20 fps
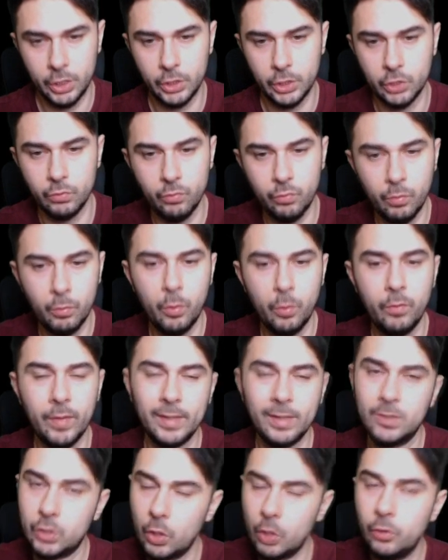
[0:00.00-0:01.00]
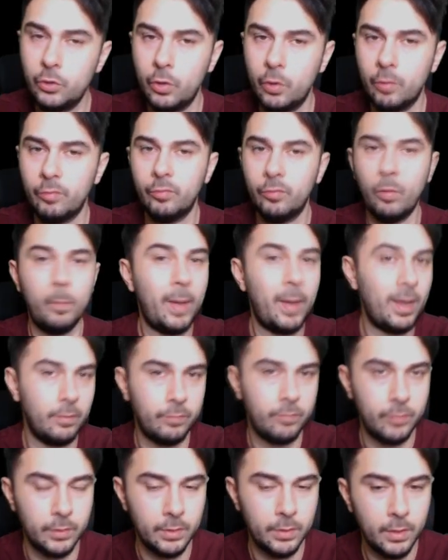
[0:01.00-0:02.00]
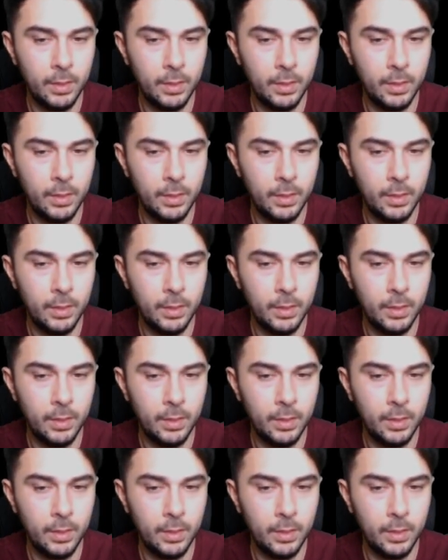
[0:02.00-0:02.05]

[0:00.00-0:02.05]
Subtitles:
to remove Antonio for Bamford.